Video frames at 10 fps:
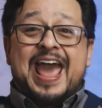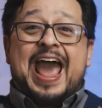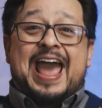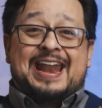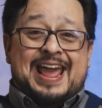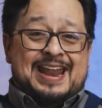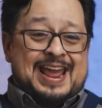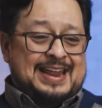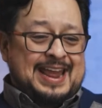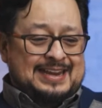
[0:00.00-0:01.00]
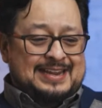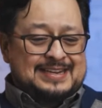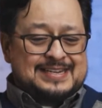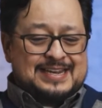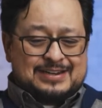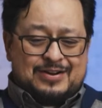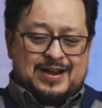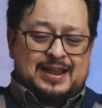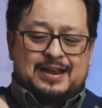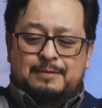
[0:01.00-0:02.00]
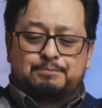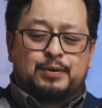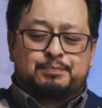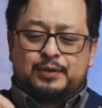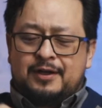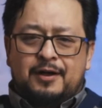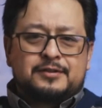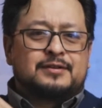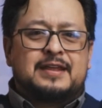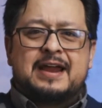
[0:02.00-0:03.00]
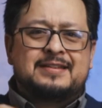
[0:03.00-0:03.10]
And, and, and, he says, All right, here, put, put the altar there.